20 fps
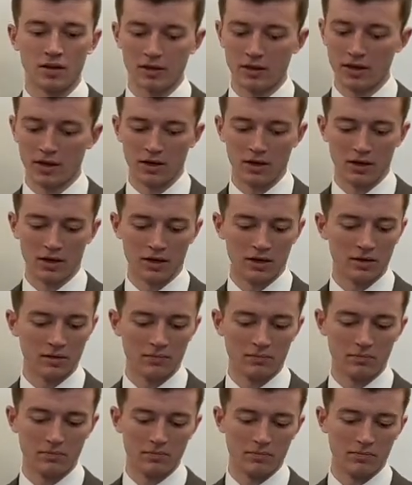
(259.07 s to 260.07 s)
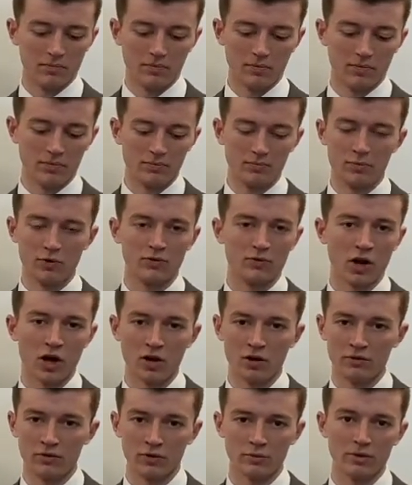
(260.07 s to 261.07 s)
You've
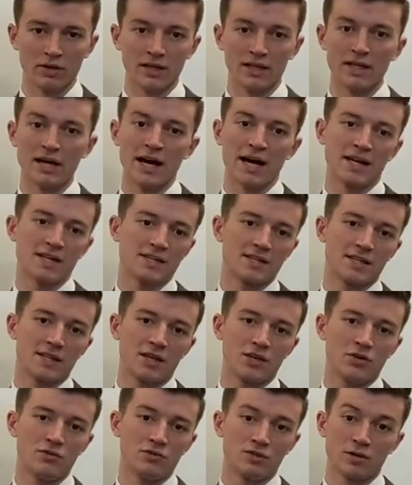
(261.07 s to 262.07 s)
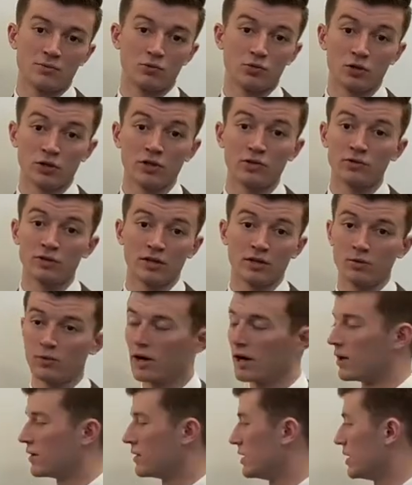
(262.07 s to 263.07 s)
gone over them in class and they use them really, really
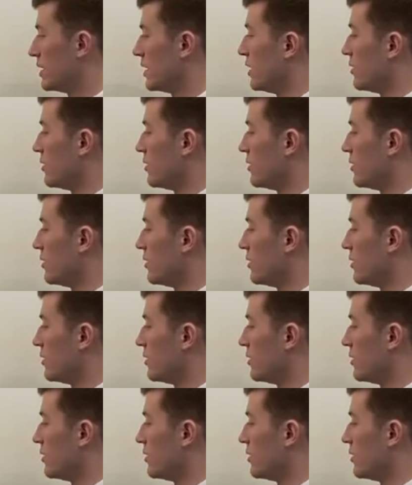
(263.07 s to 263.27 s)
well.